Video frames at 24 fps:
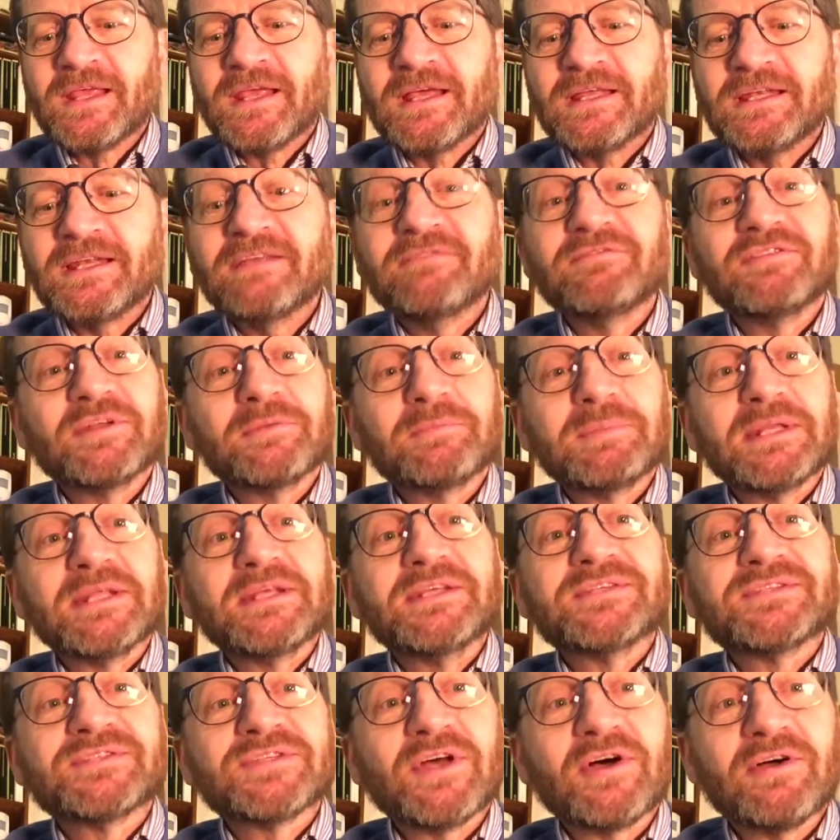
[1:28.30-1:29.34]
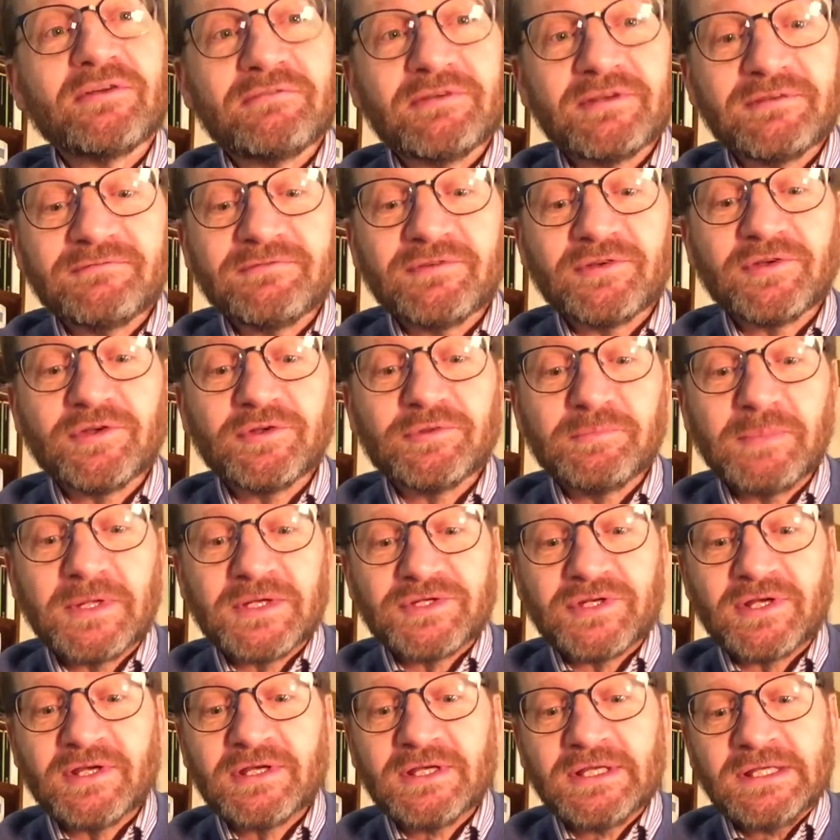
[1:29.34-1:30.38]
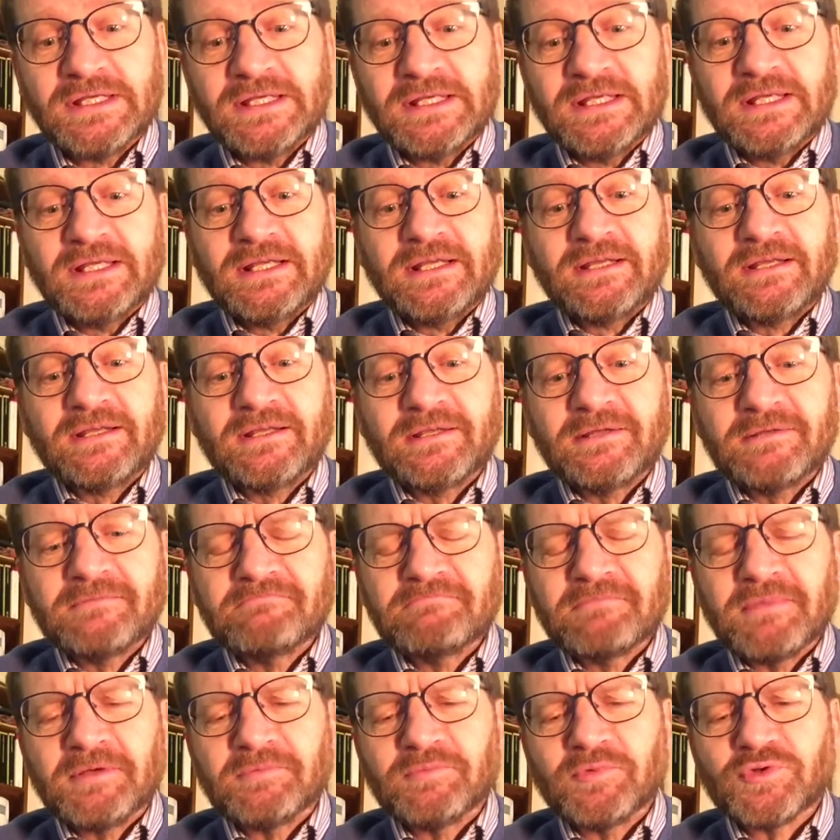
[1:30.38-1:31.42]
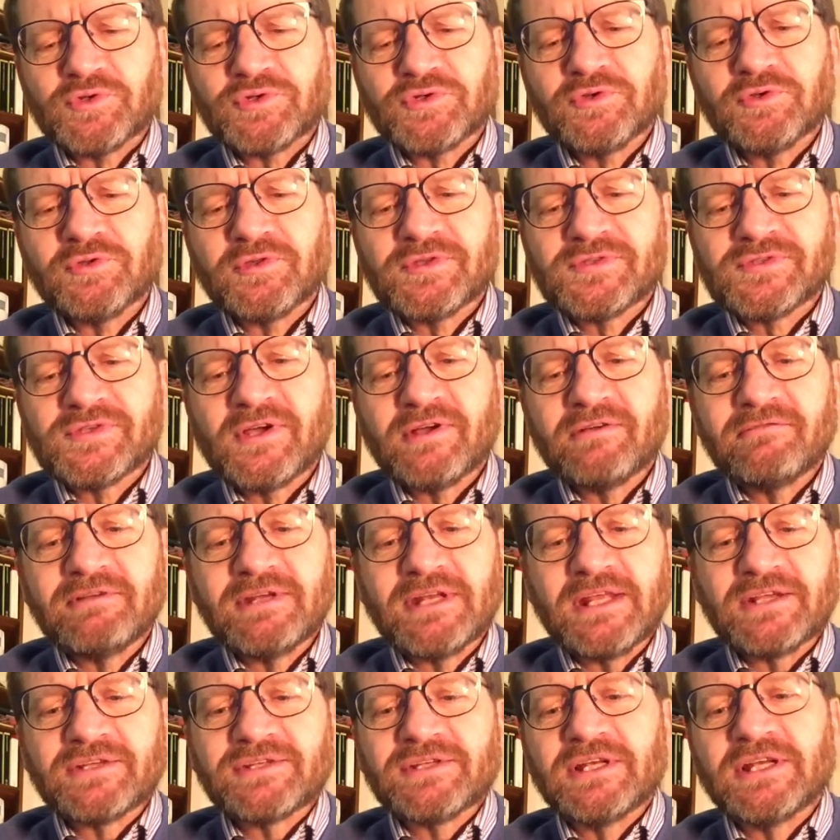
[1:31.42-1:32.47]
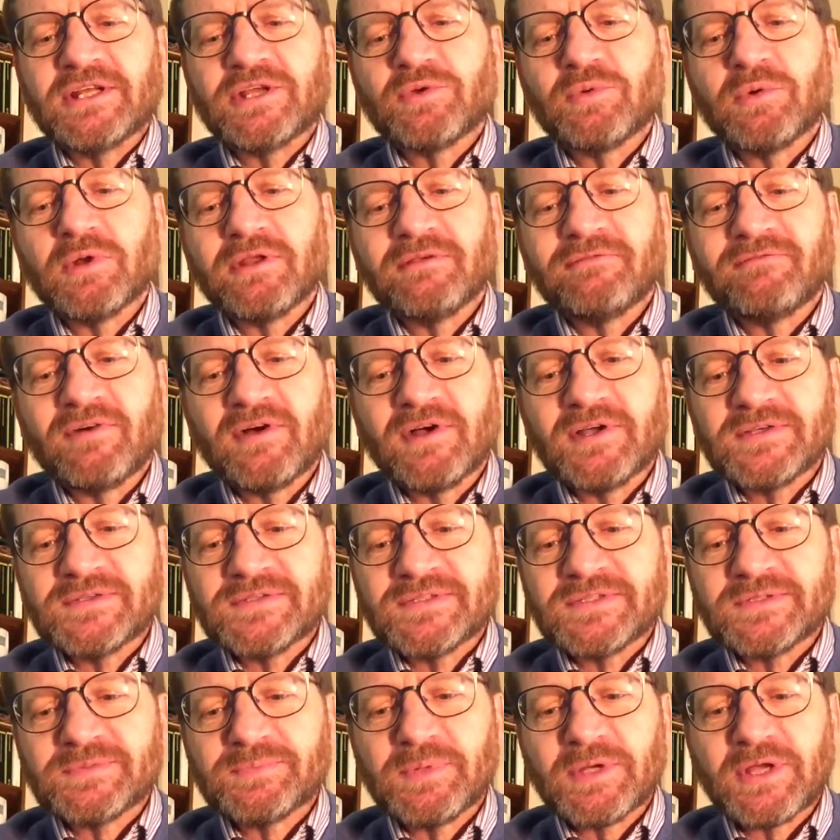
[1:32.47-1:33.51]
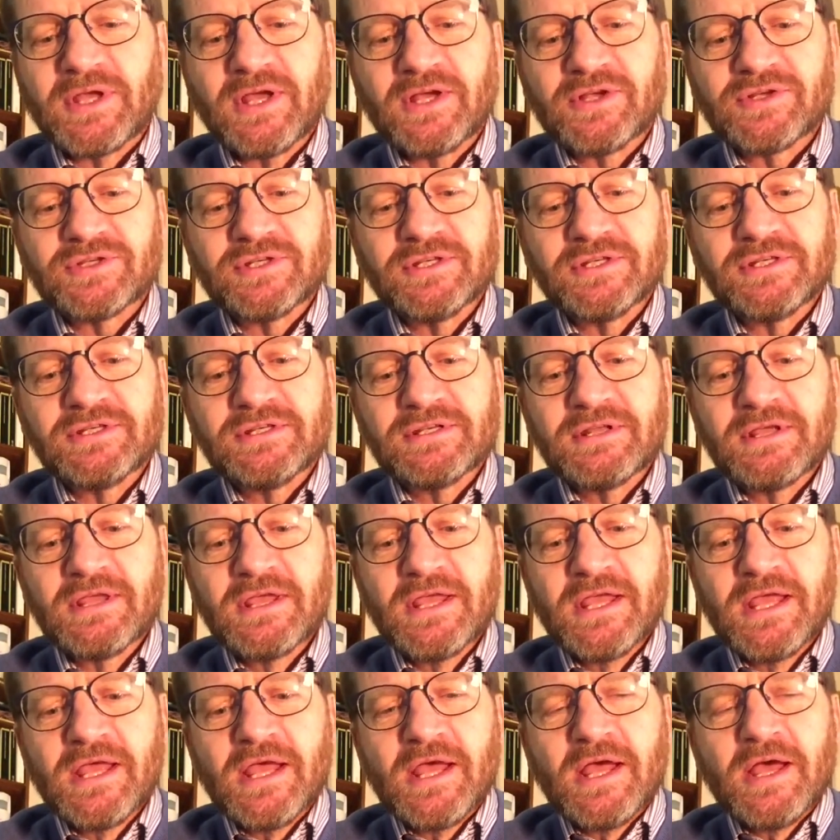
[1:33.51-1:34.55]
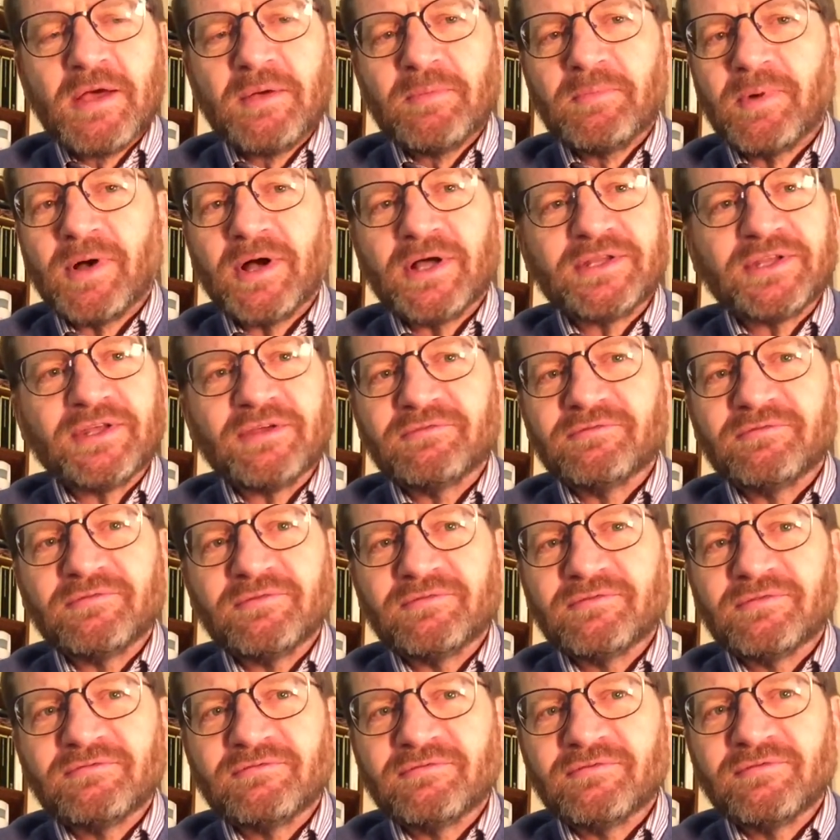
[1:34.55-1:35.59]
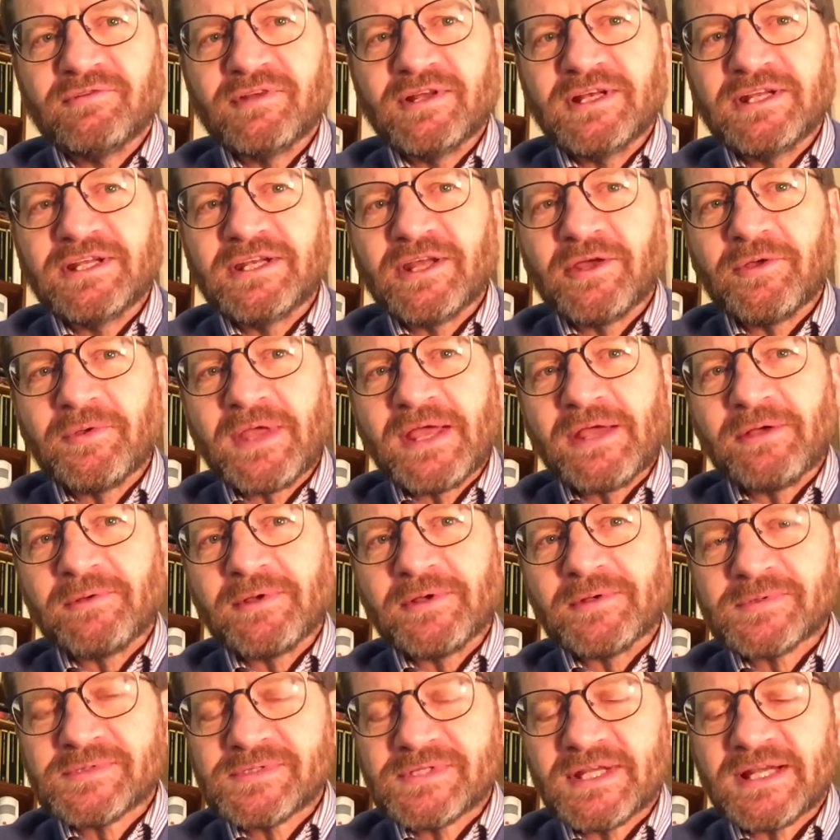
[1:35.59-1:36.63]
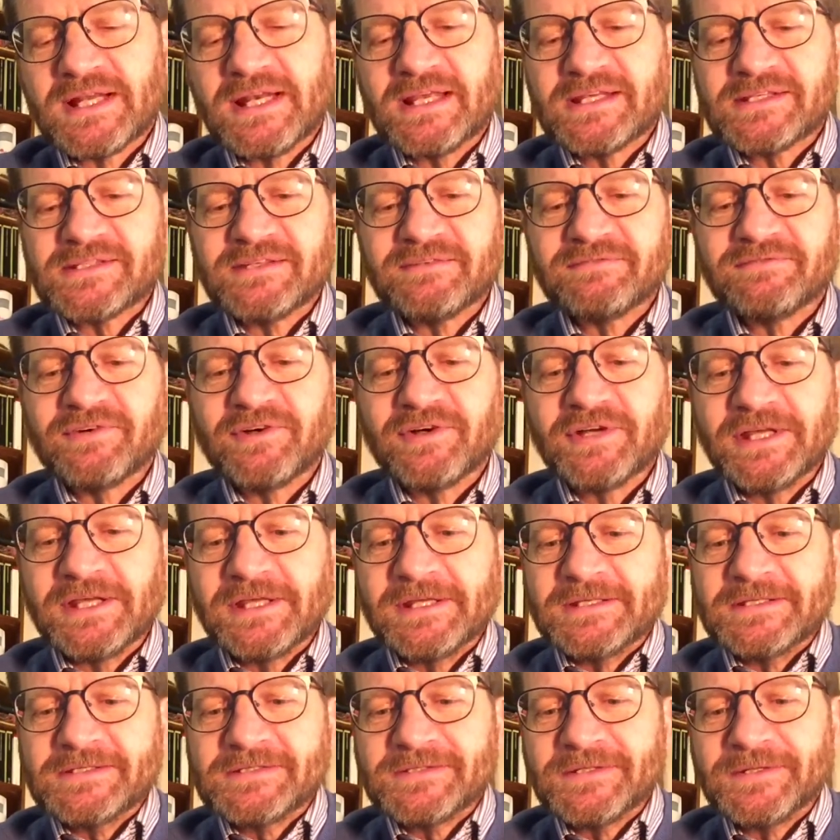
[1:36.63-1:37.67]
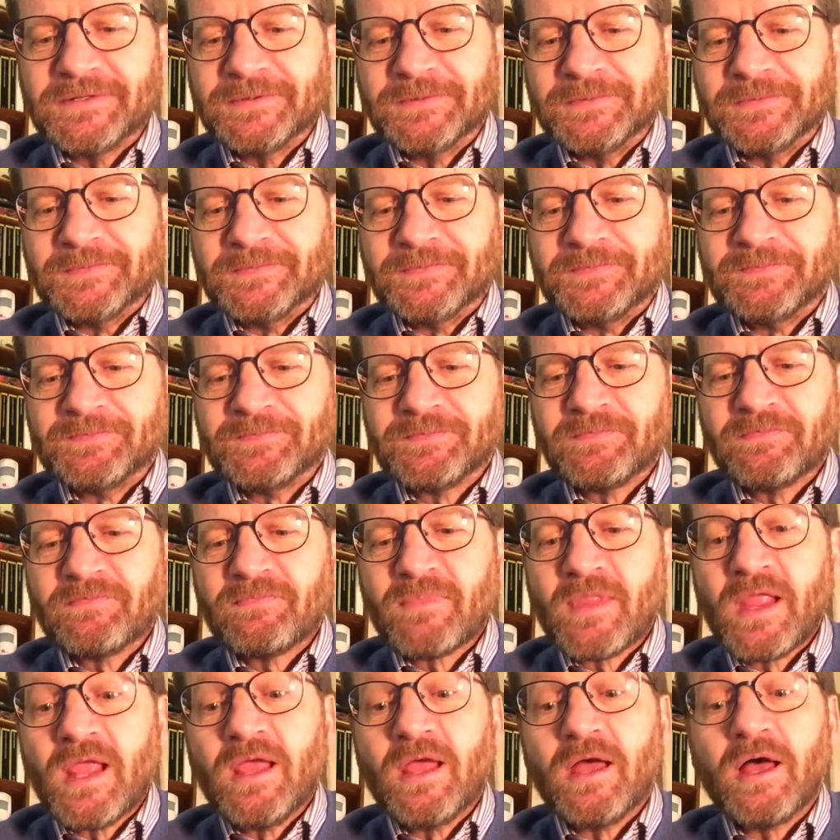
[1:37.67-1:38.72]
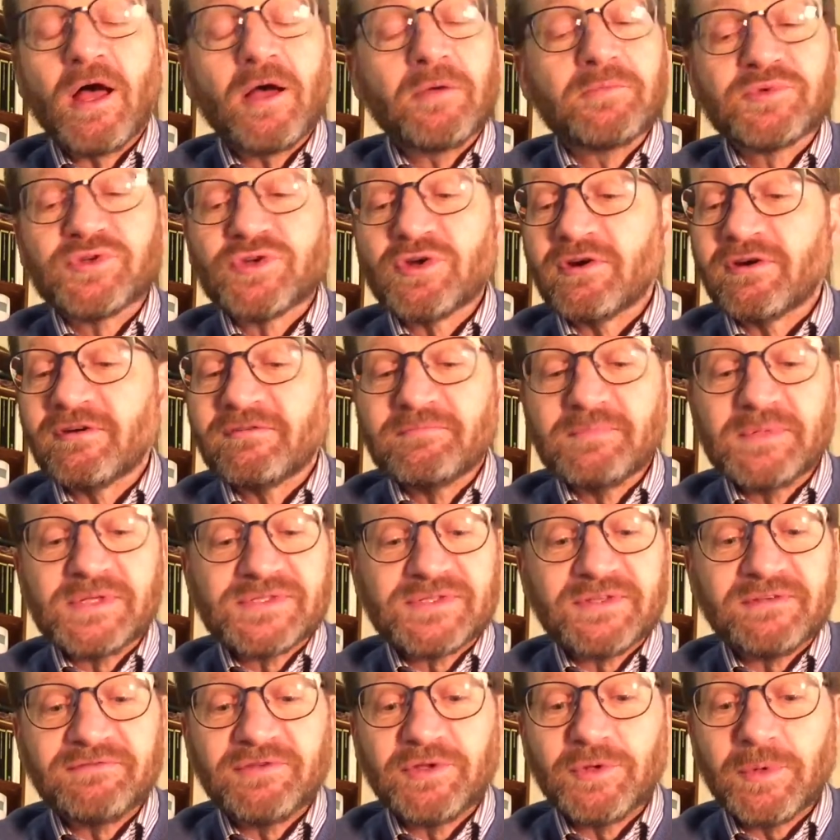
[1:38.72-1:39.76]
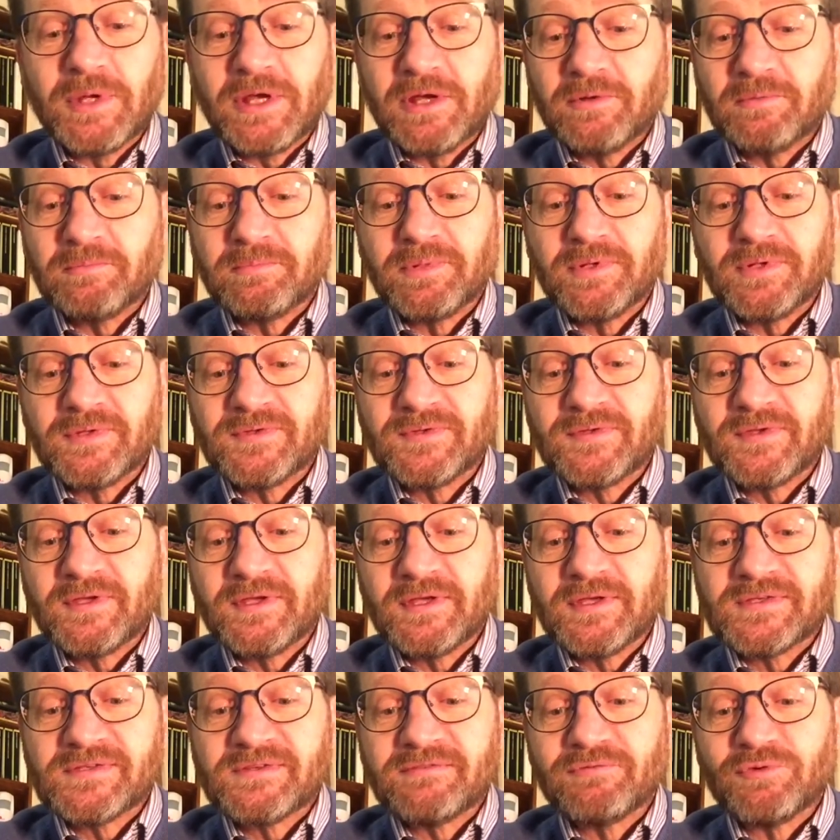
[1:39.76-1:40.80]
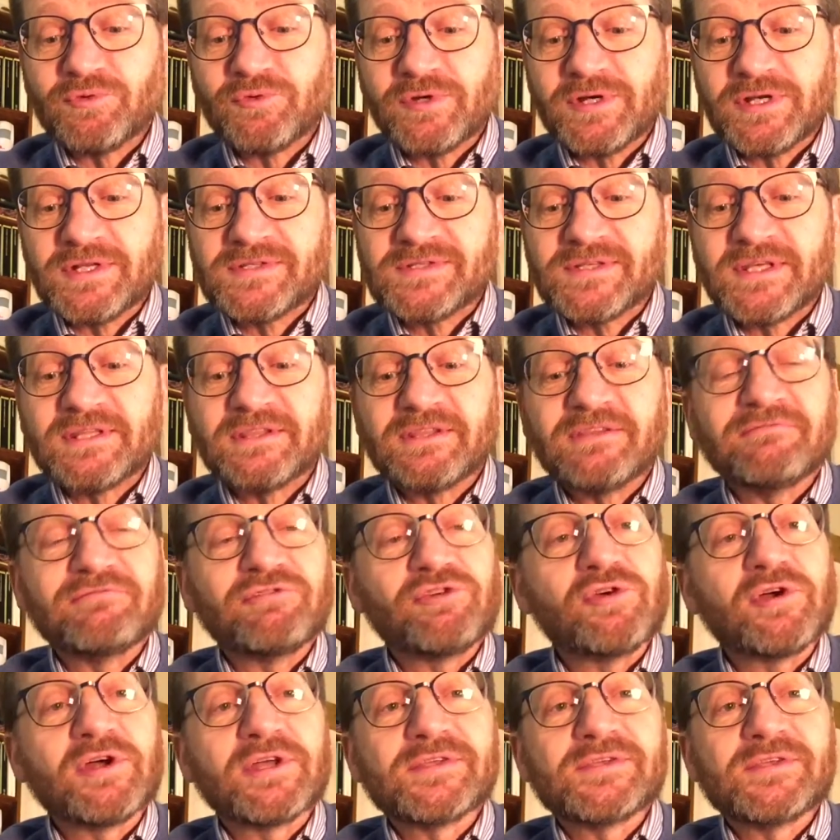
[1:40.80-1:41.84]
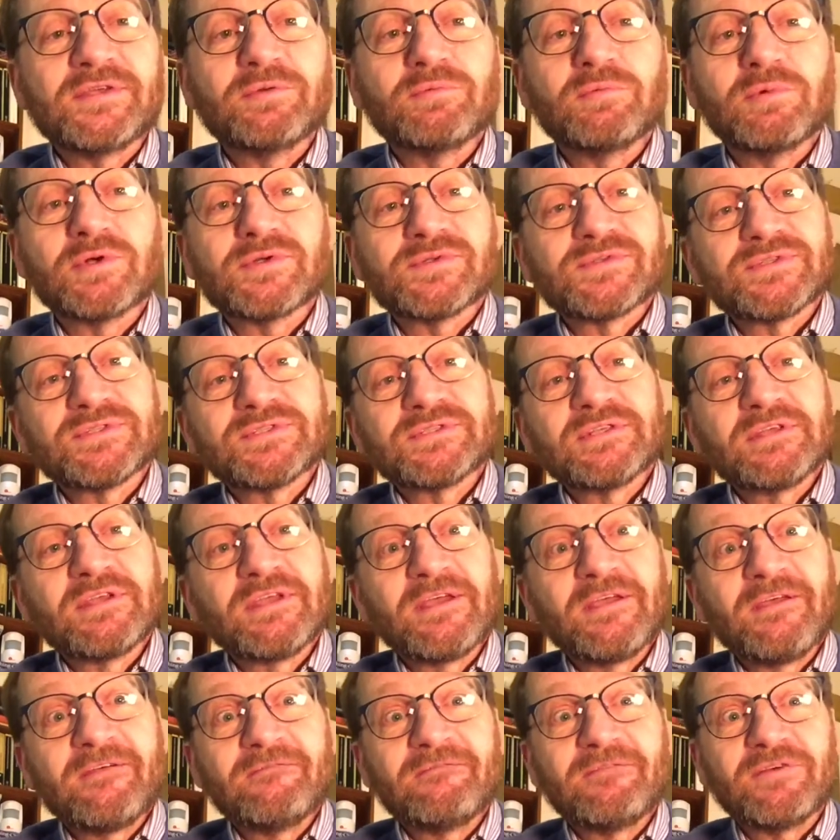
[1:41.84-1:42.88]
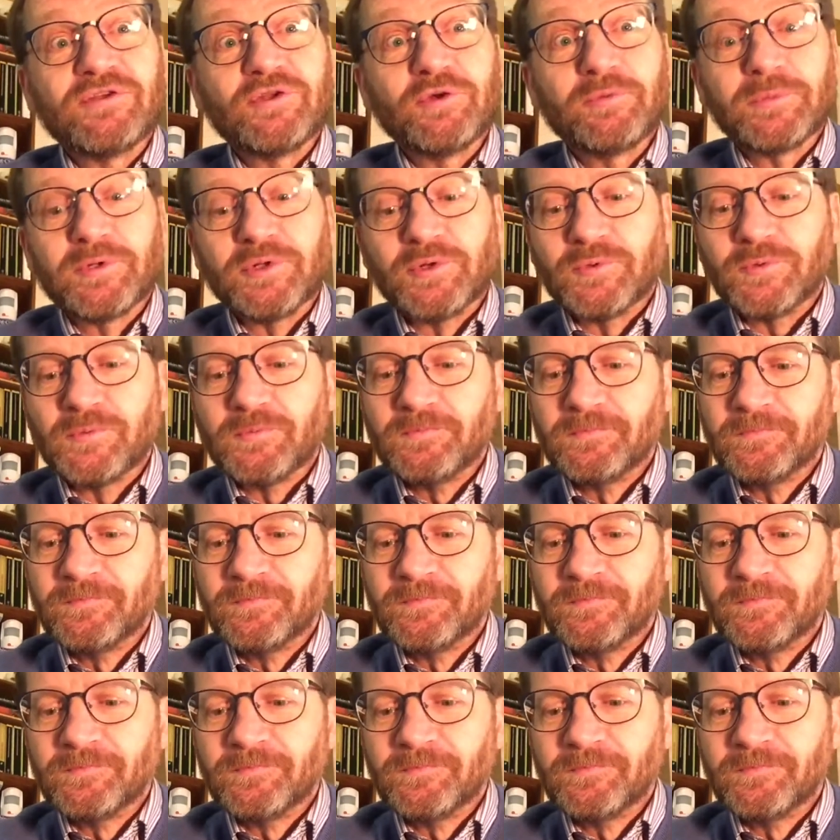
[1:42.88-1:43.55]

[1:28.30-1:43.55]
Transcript: and even a police siren for good measure. I'm not sure the siren actually qualifies as percussion, but I don't really know how else to classify it, so I'm sure I've missed a few out, but as I've already said, the variety was phenomenal.